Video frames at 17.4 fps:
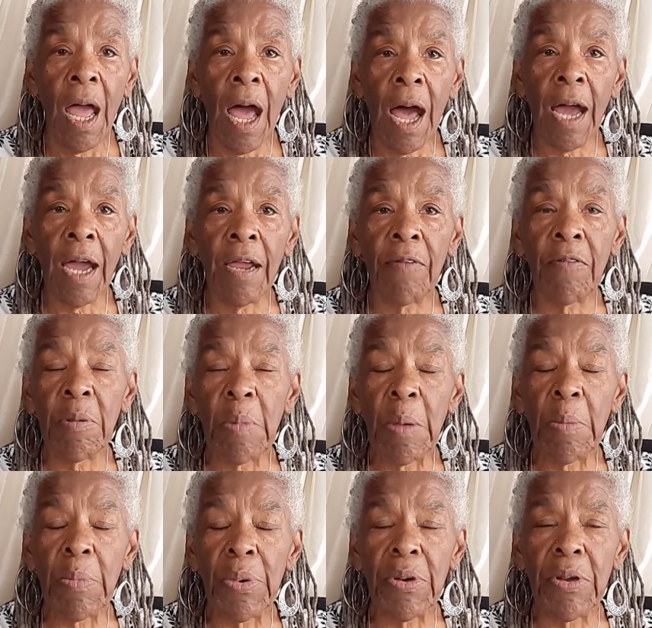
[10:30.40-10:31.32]
I
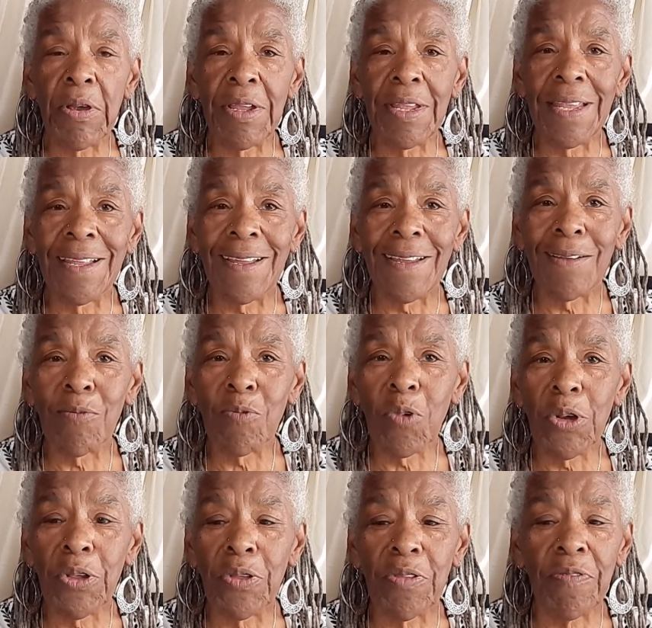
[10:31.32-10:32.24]
remember in
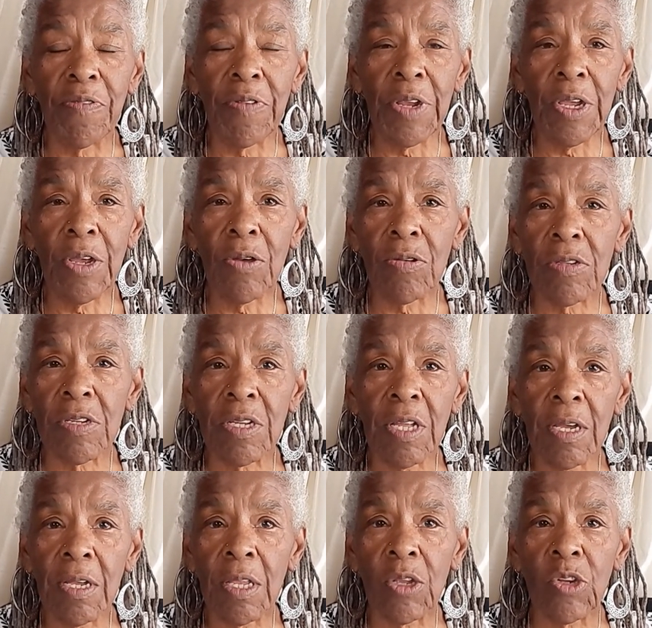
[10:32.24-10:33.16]
one of the videos, I
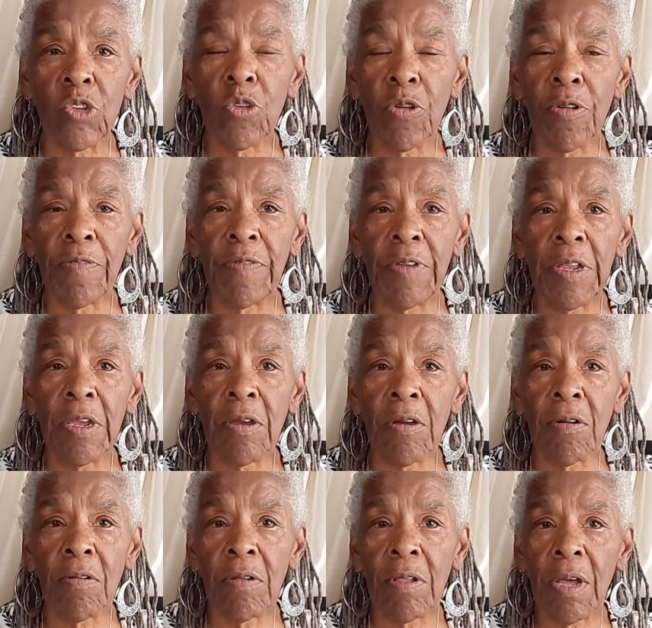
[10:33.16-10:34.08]
think the tour
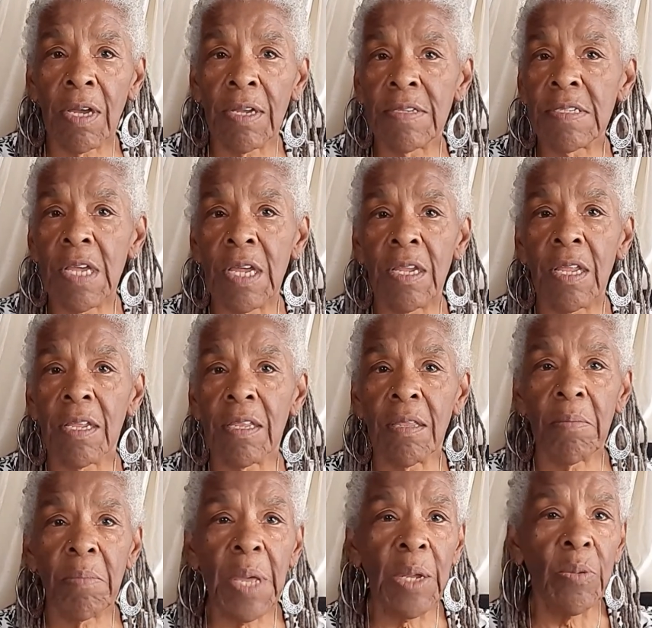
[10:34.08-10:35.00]
video, I said that
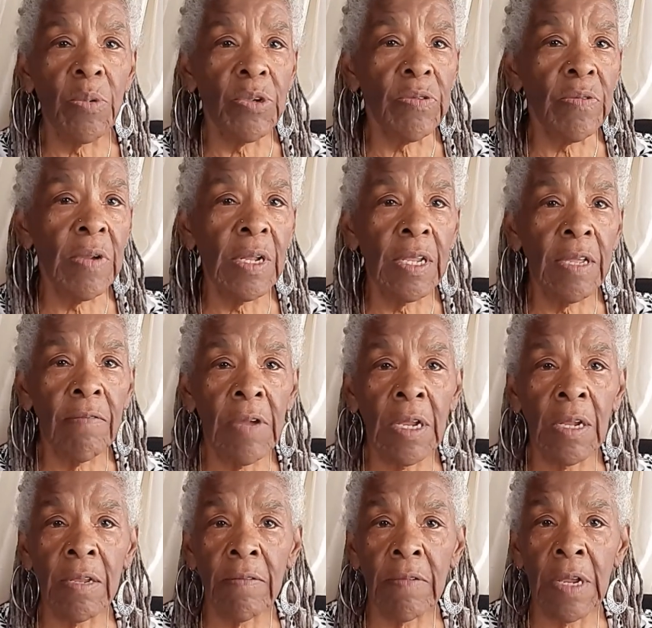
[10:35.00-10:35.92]
the bed was really,
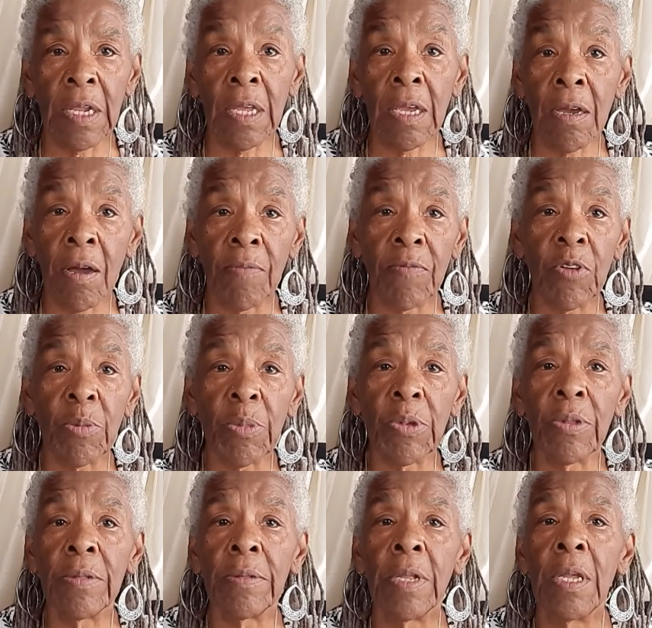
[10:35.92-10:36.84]
really, really
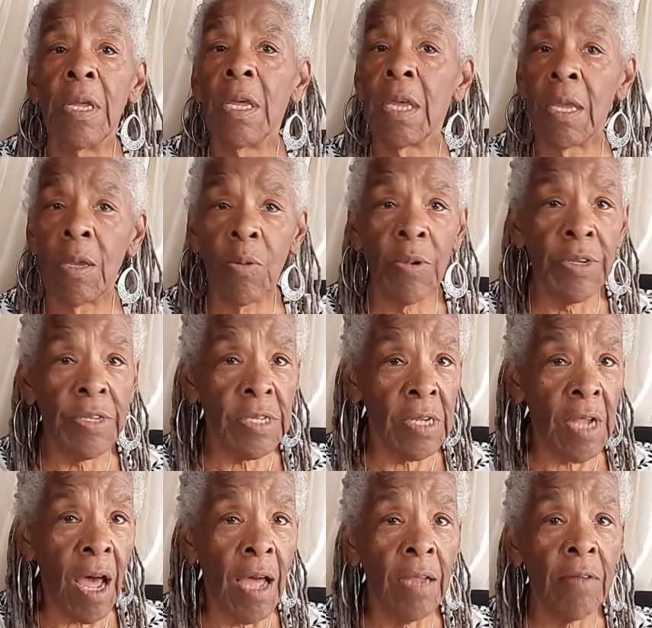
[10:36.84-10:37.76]
comfortable. It was
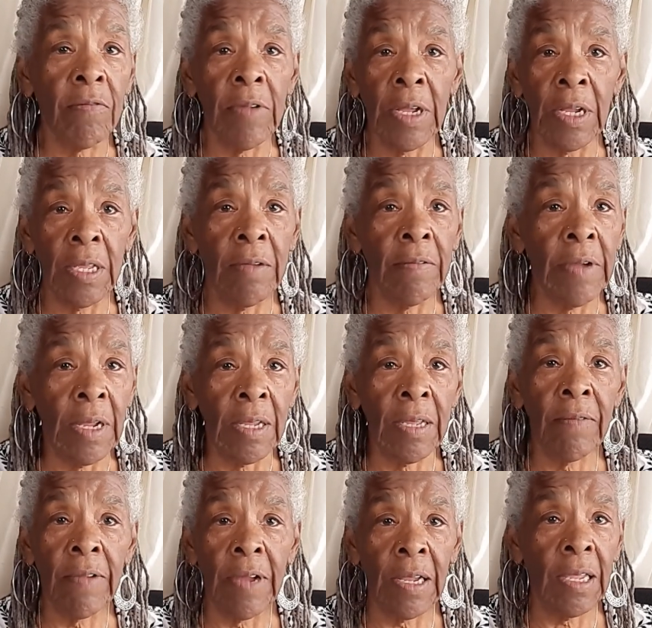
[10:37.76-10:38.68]
not really,
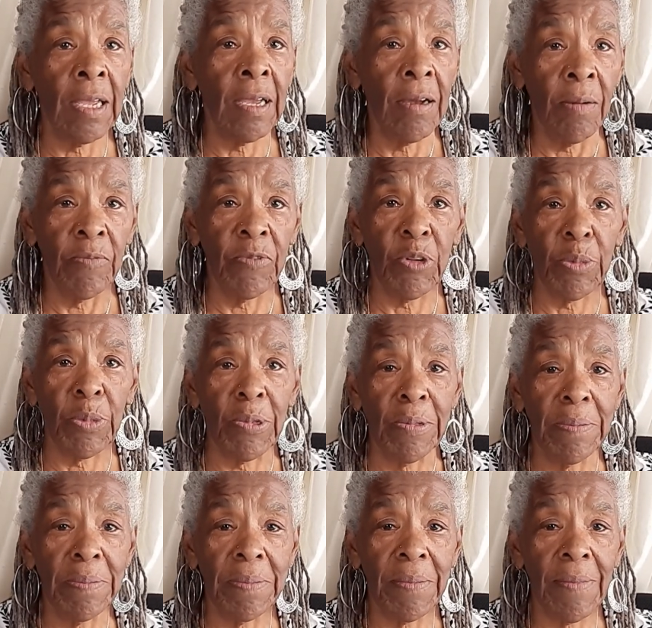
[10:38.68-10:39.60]
really, really comfortable.
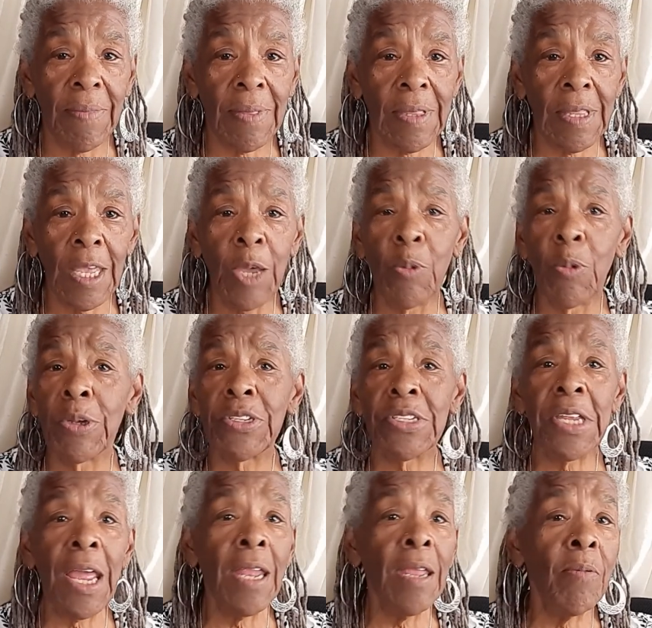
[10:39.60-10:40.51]
It
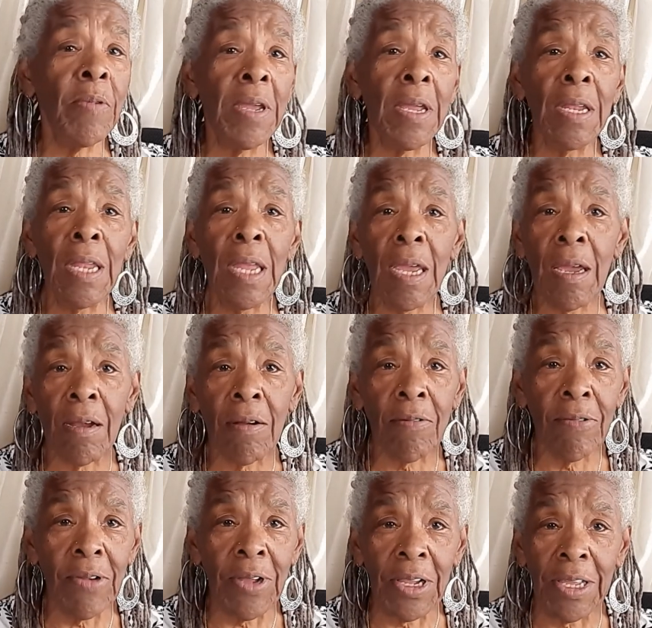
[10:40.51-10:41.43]
wasn't anywhere near
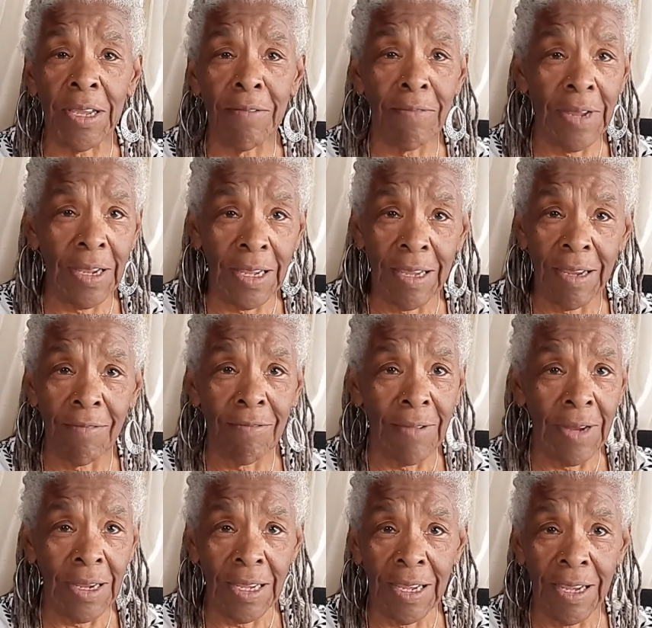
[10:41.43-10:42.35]
really, really,
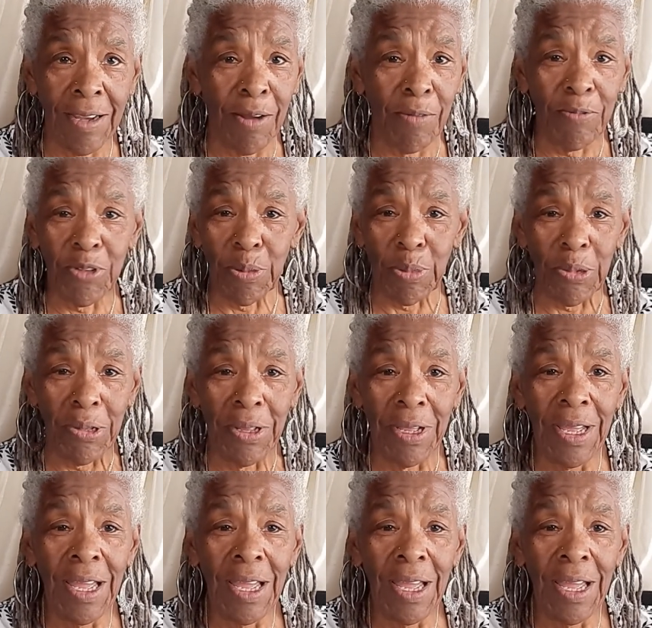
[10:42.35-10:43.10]
really comfortable.